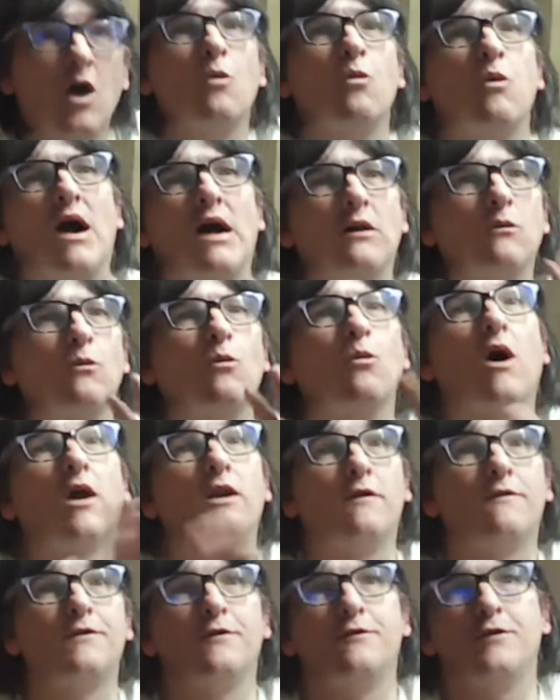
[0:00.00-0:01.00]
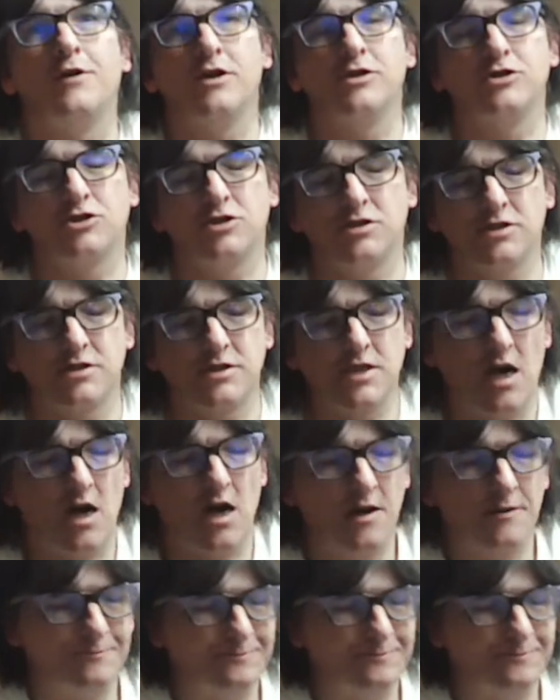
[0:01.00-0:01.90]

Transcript: Well, one of the versions are.